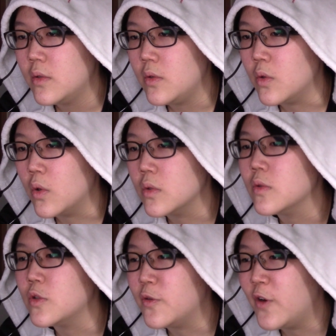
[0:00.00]

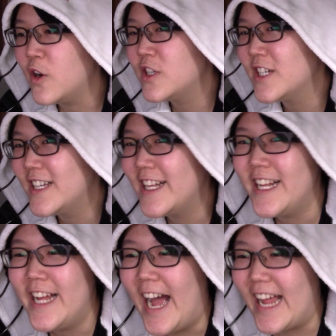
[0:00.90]
Dong version.
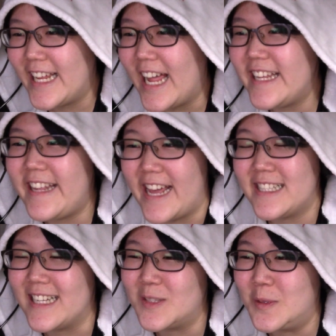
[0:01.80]
I
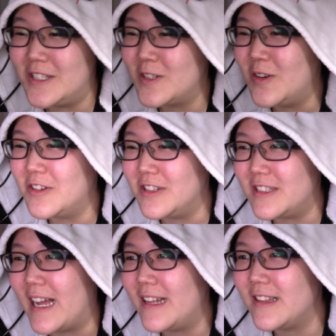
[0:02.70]
guess that's what it's called
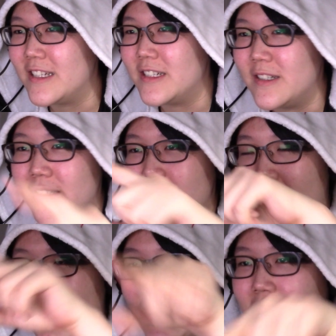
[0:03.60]
because that the
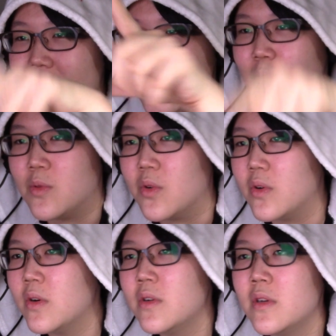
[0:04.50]
hot thing is
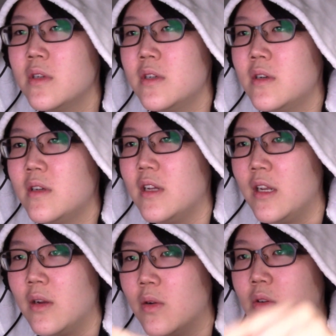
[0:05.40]
ro,
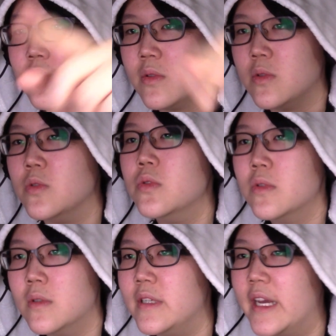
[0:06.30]
and then rongu,
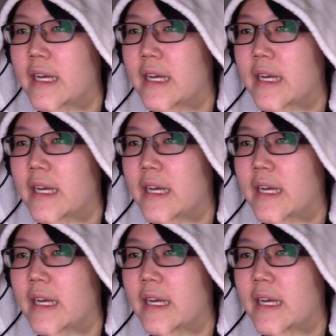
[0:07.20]
yeah,